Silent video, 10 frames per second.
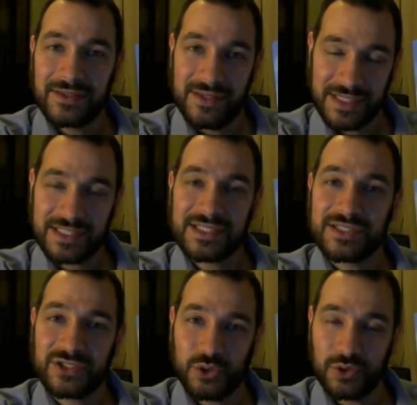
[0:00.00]
This
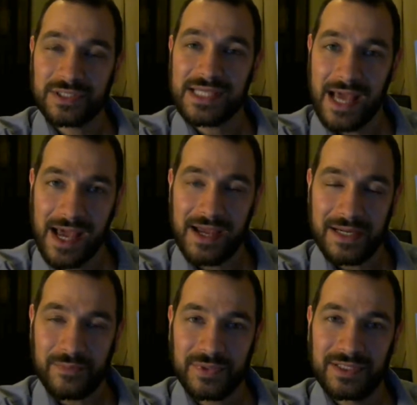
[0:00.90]
is your
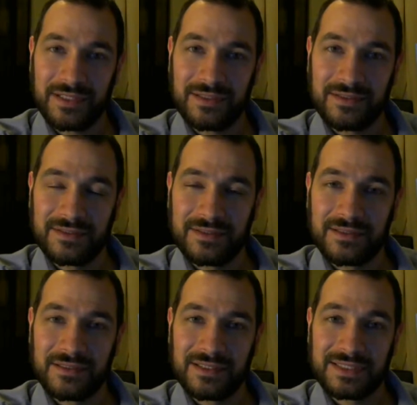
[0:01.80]
time
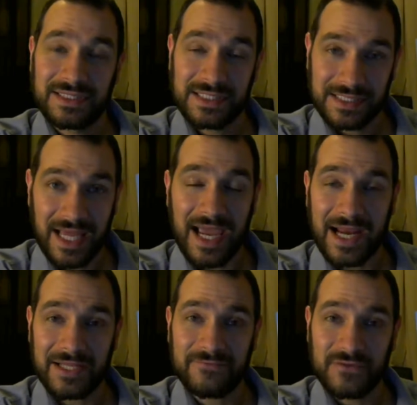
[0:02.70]
to
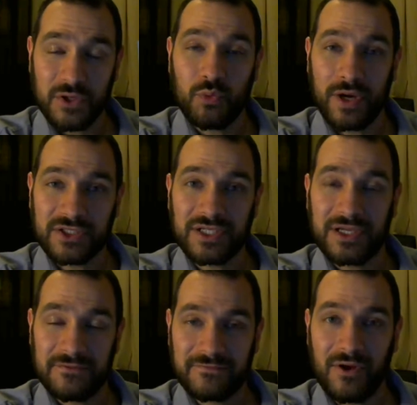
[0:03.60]
decide if you want to
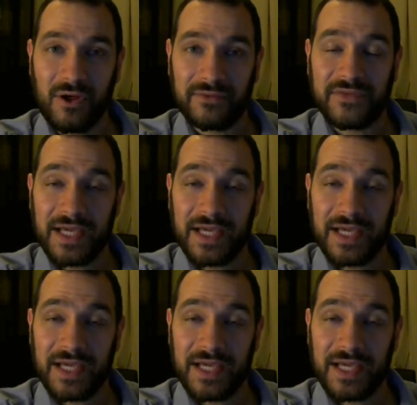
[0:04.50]
get involved.